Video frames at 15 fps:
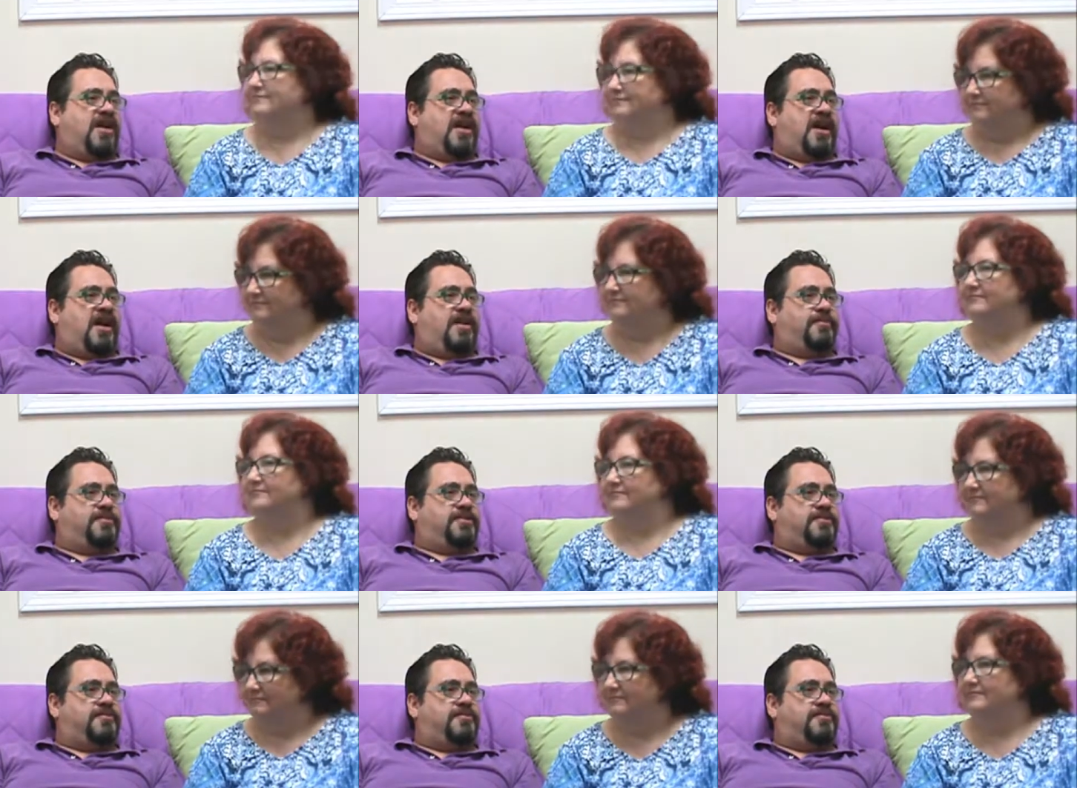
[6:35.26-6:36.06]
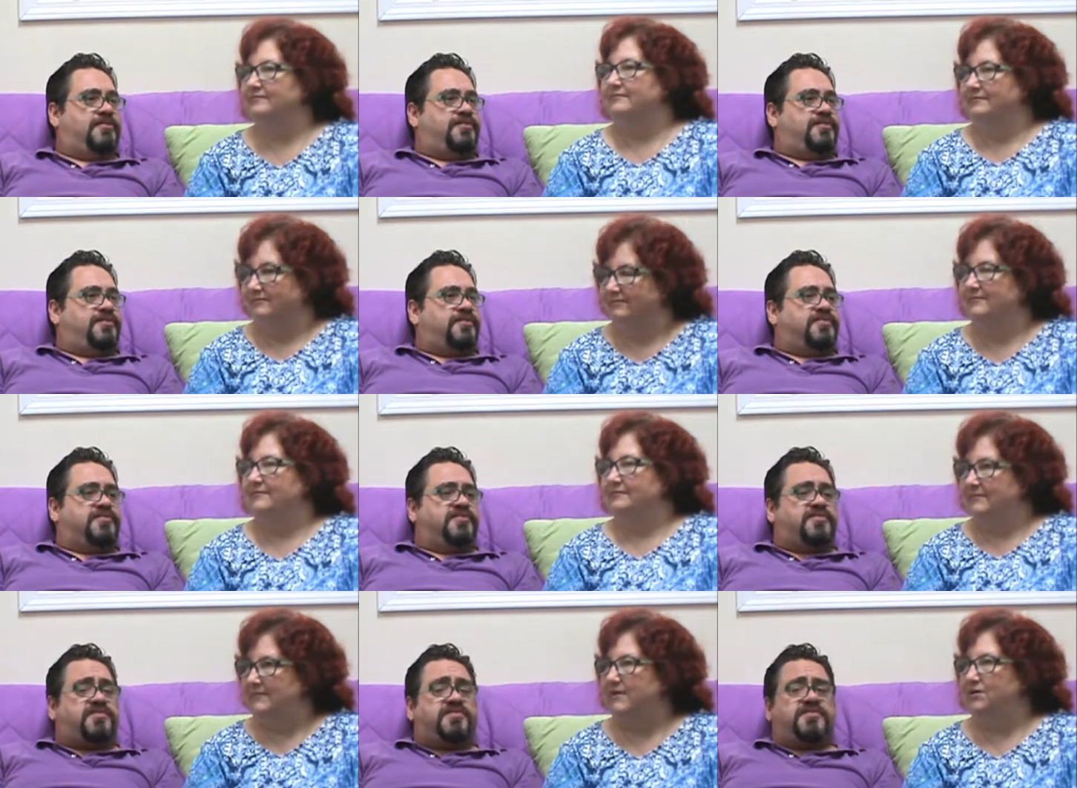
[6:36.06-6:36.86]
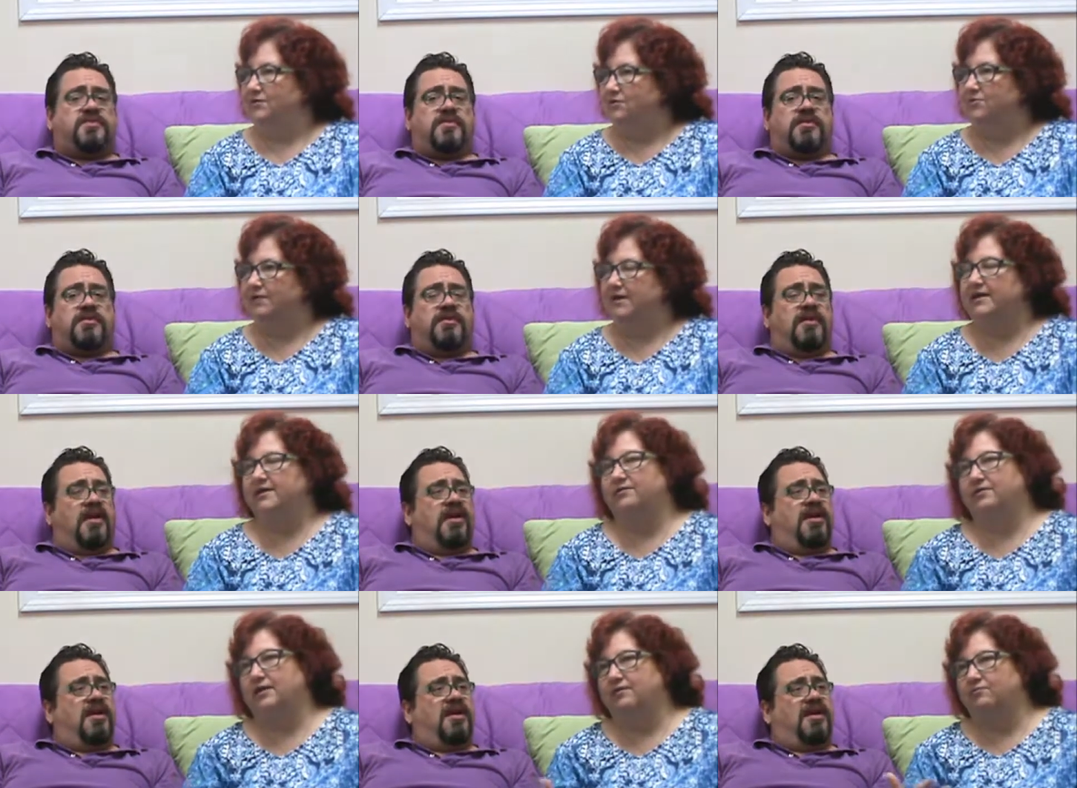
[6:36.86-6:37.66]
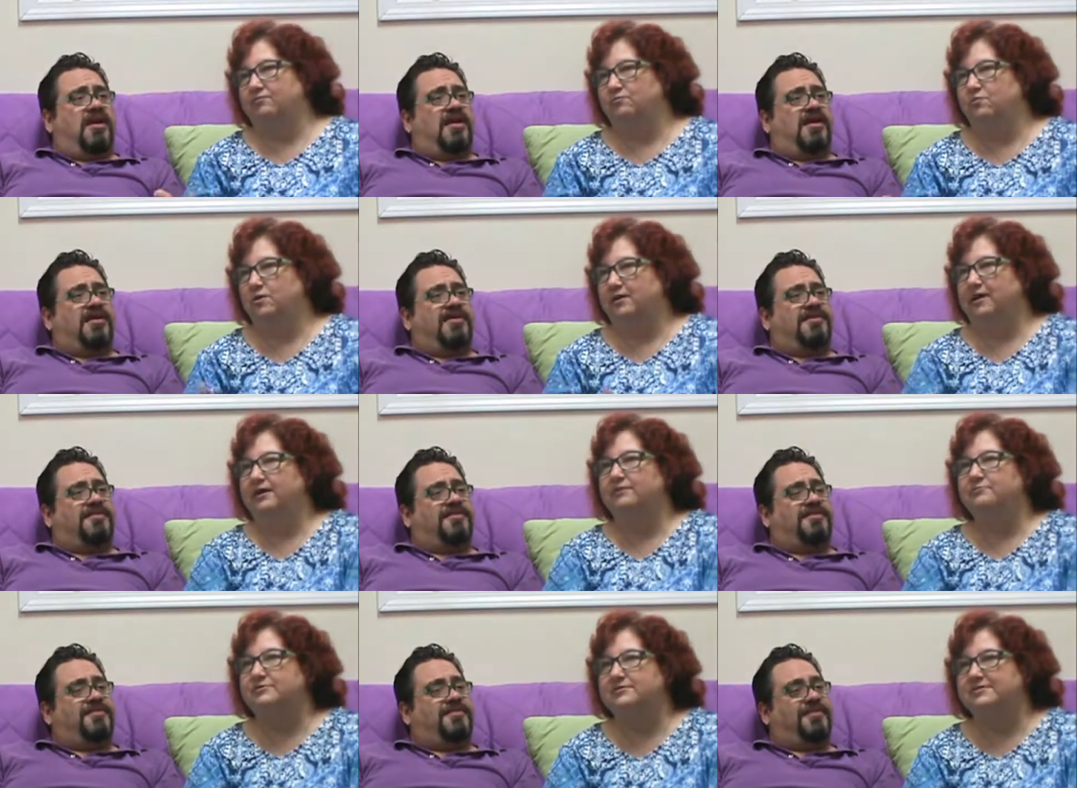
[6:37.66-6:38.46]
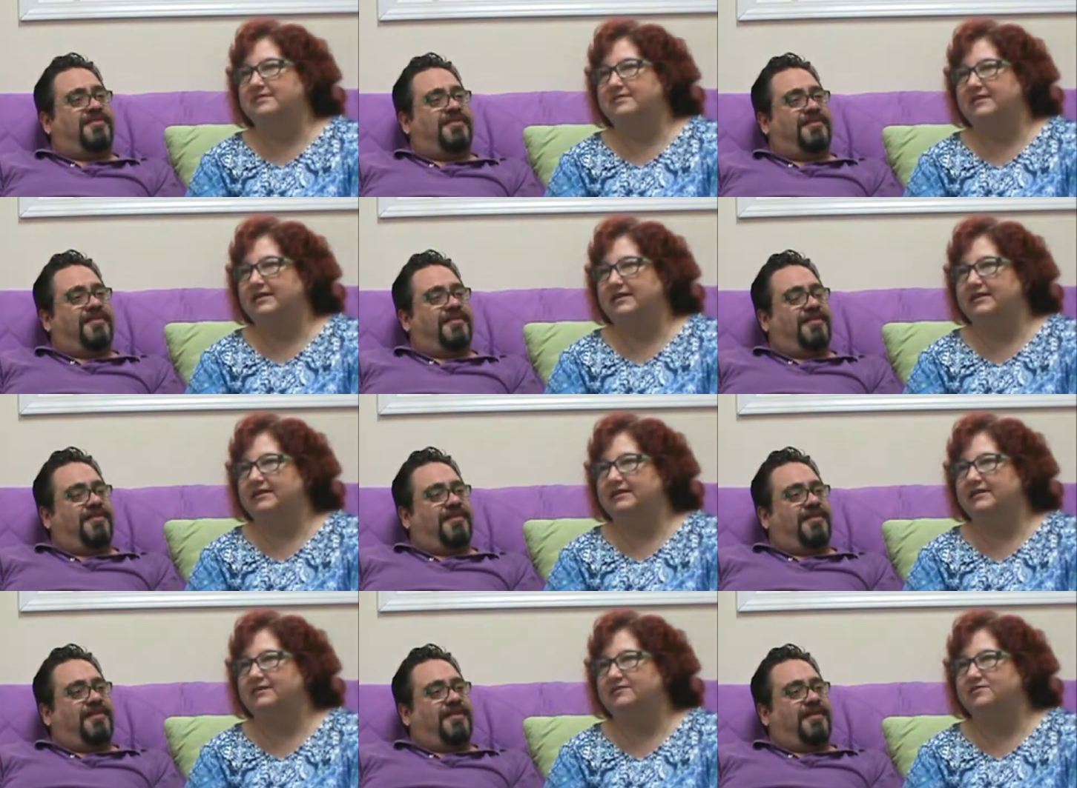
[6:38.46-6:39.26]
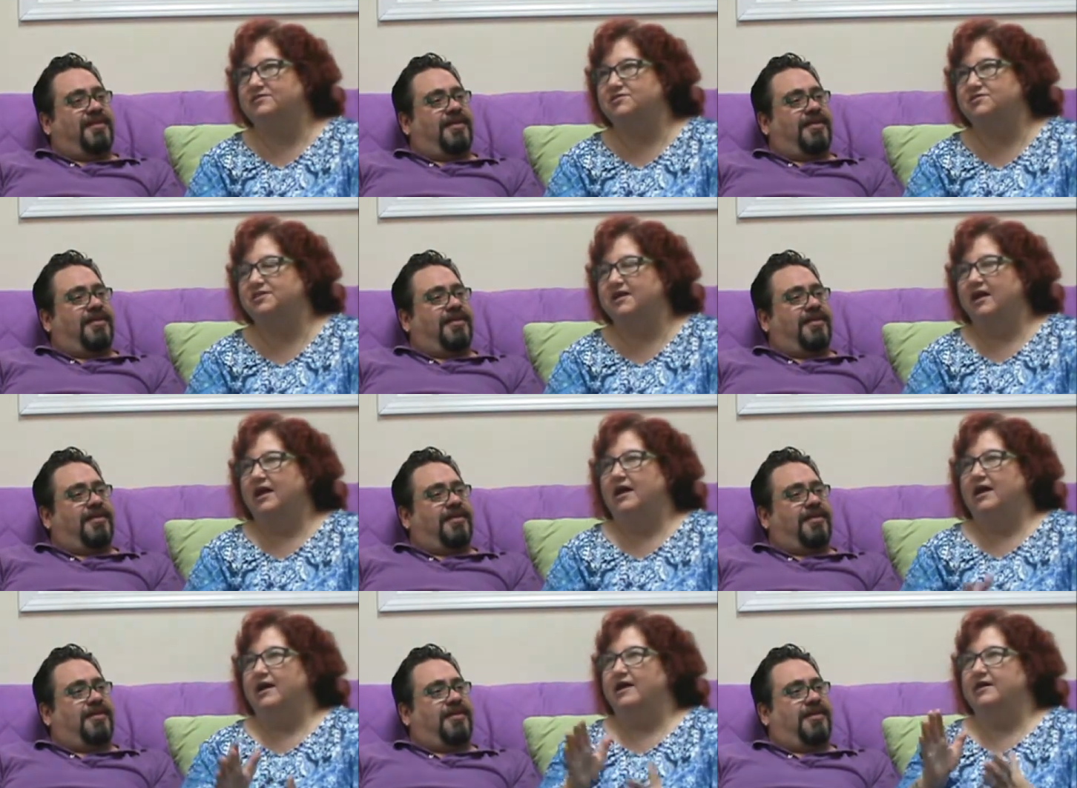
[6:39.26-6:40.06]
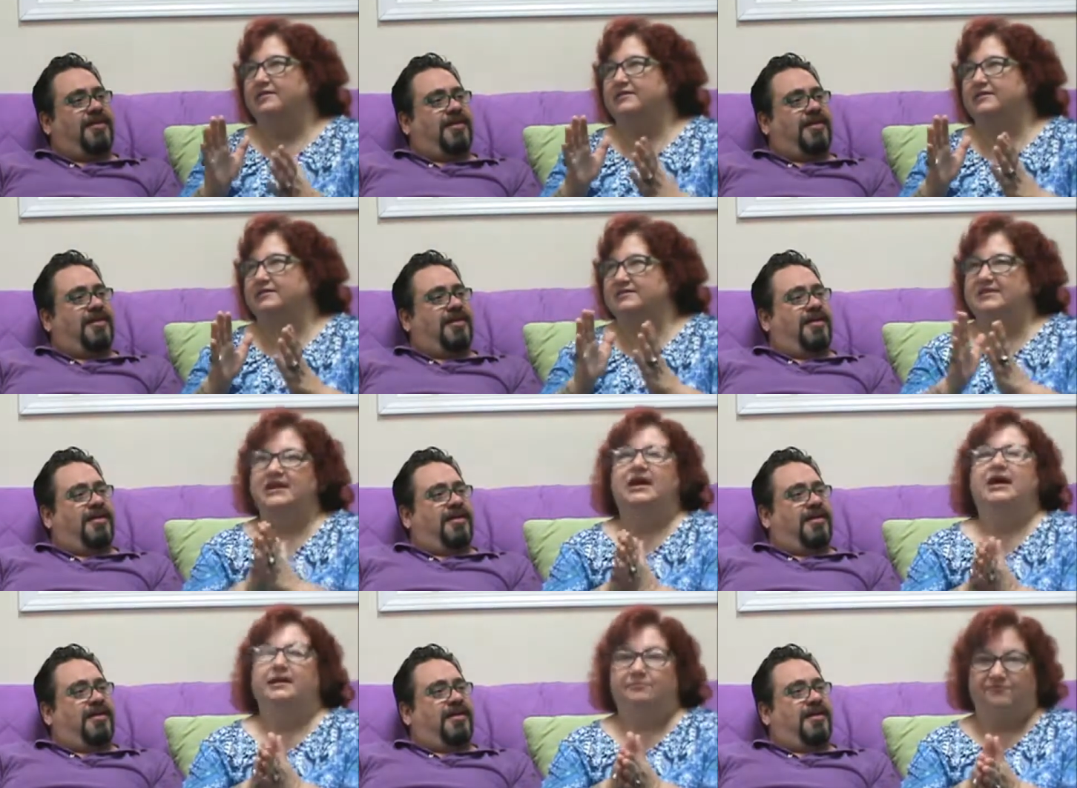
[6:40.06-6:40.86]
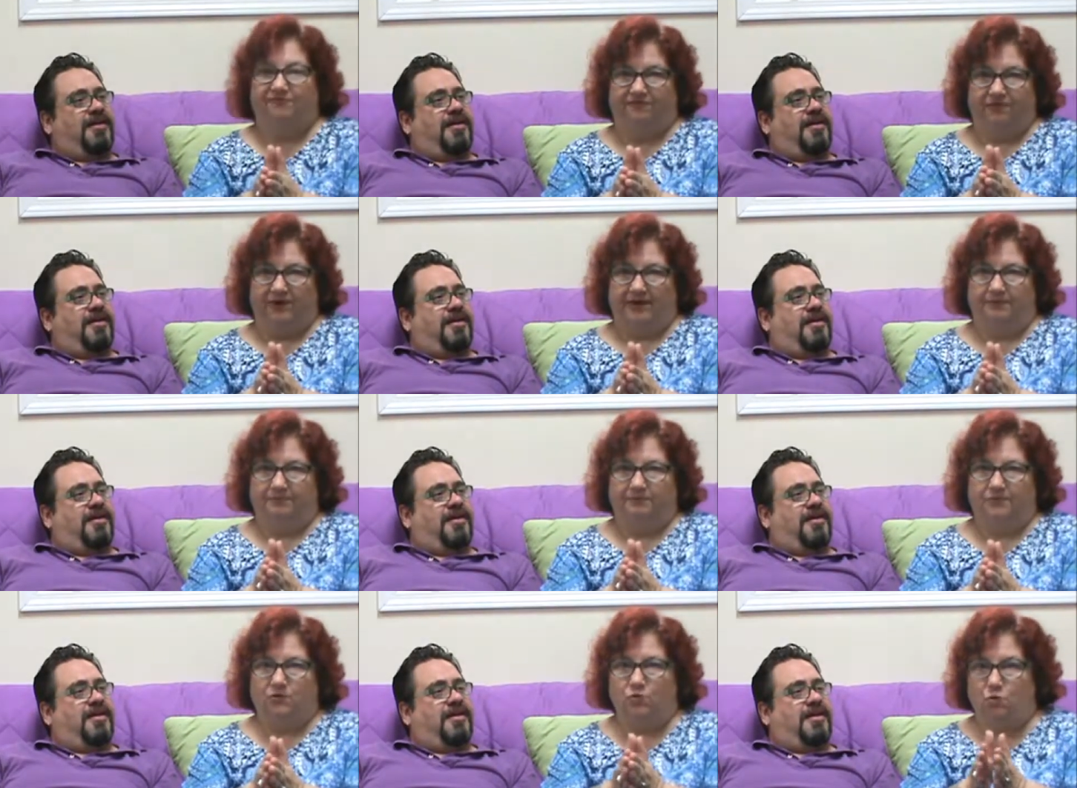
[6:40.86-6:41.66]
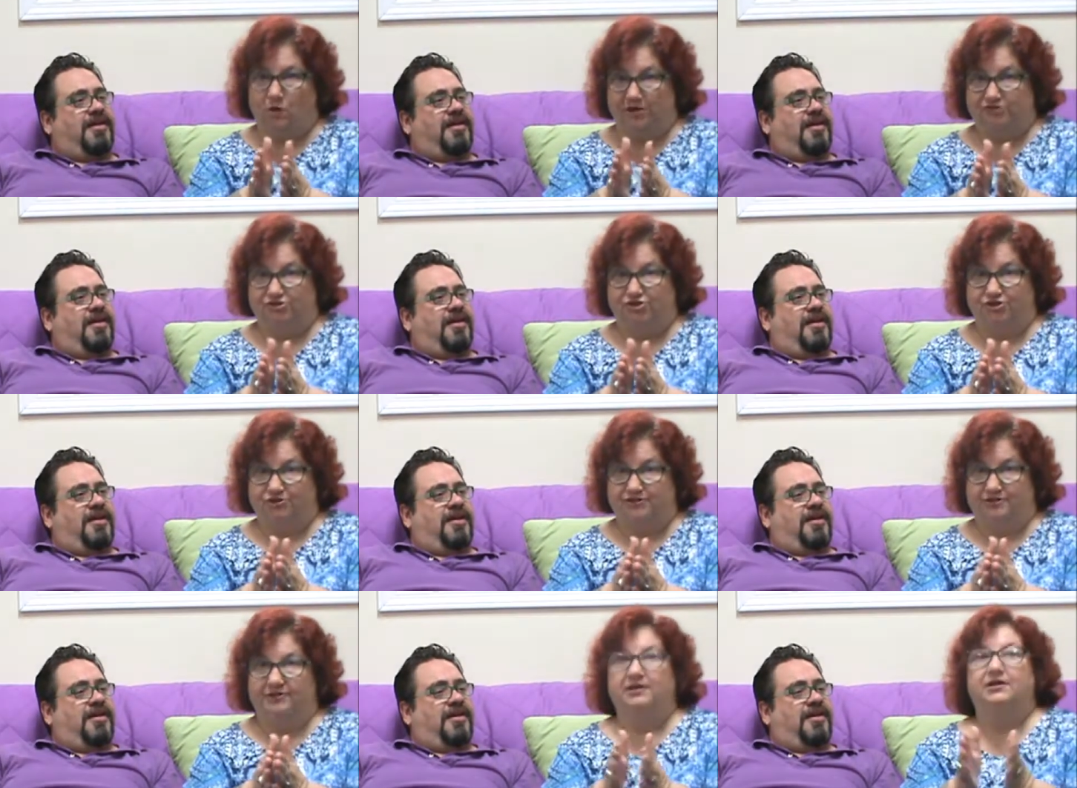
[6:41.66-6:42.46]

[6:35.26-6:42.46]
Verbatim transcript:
Speaker 1: of times.
Speaker 2: Okay, what I would say is the time frame question.